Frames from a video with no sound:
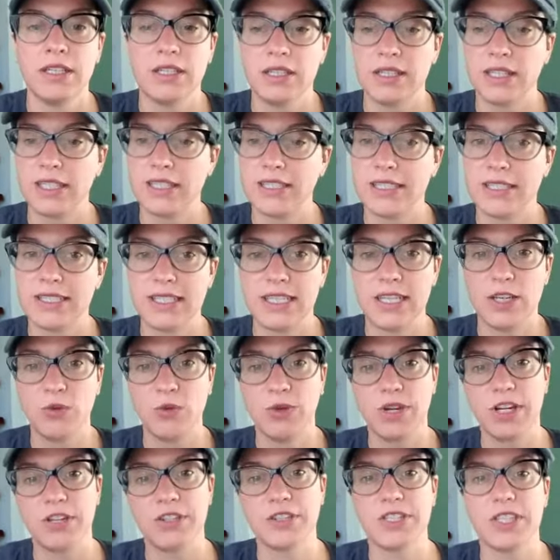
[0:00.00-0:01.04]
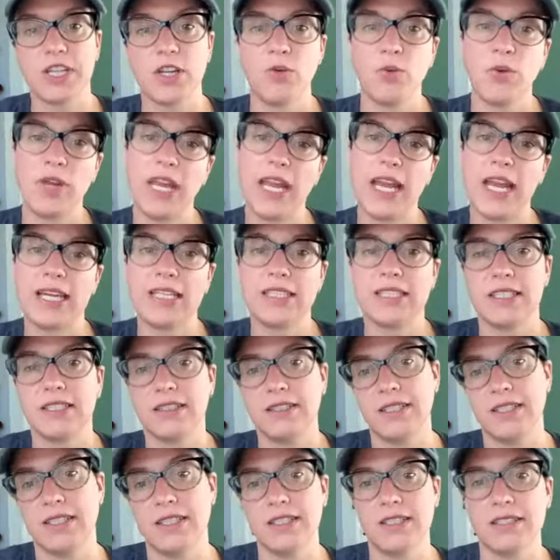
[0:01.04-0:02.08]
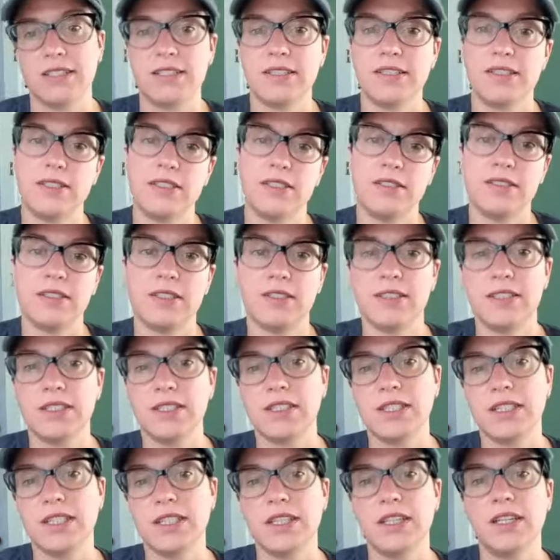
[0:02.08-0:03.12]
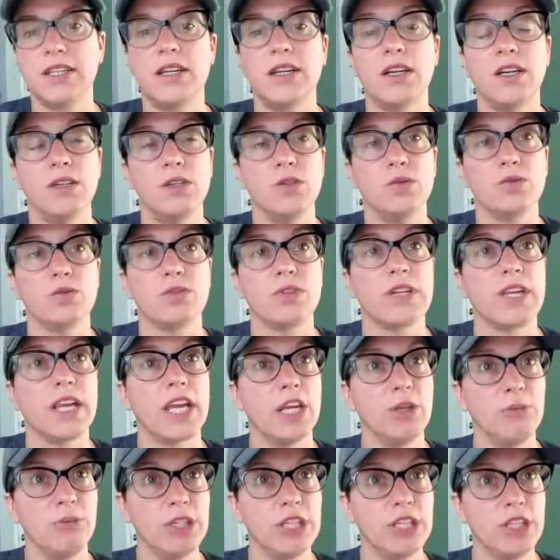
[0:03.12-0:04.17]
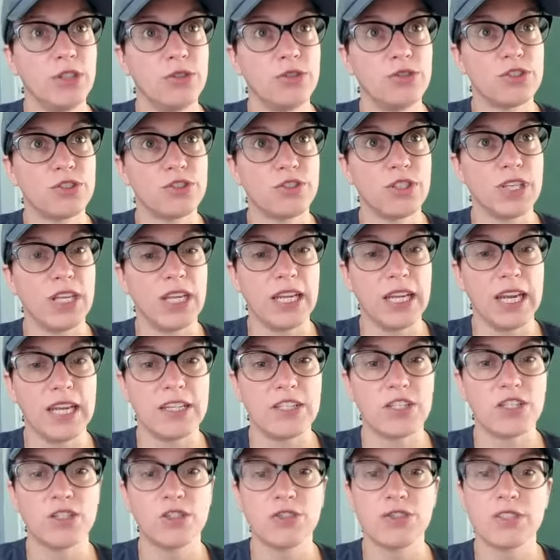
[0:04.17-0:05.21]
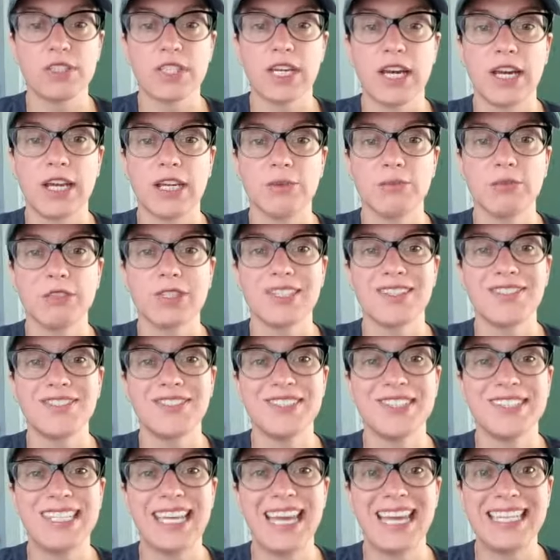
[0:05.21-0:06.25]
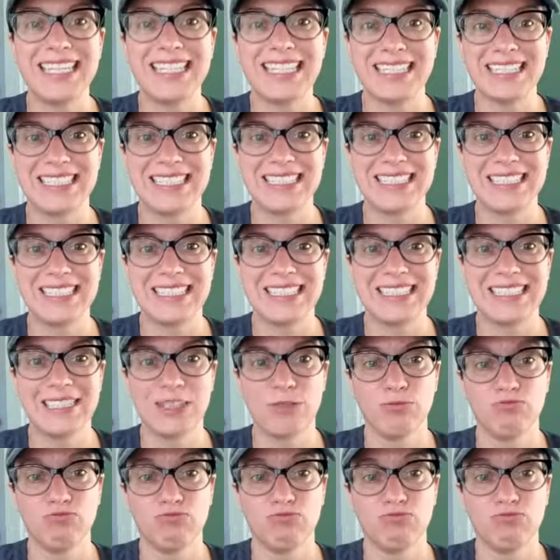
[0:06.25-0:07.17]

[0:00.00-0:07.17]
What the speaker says: Let's see, what else can we add to this? Oh, can be used during occasional times of sadness.